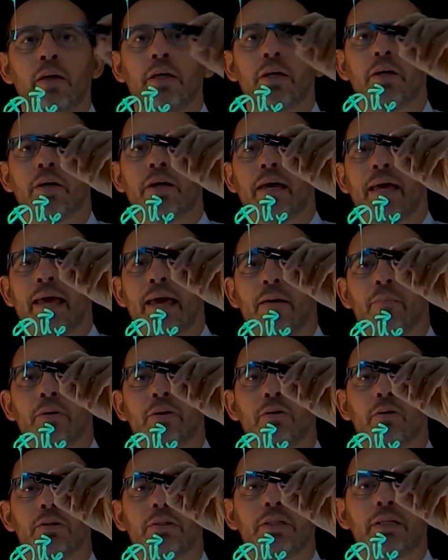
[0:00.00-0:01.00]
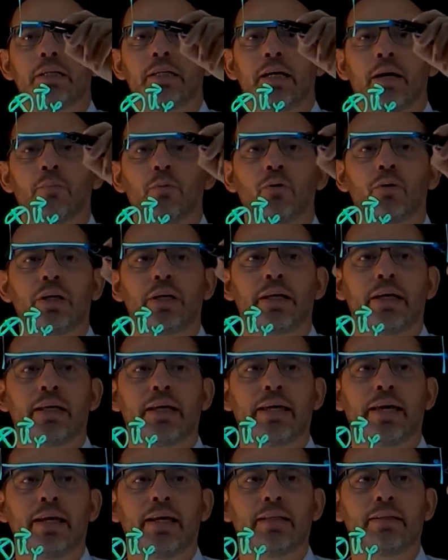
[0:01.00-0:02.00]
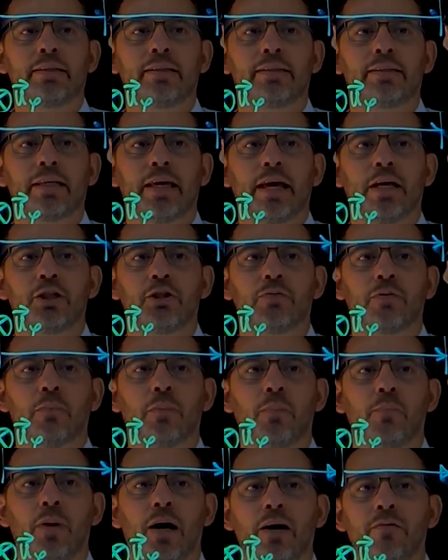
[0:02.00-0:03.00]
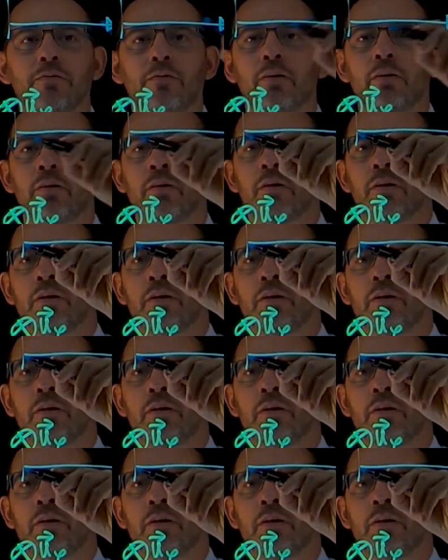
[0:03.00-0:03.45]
here, capital D. I'm looking again at this sketch from above.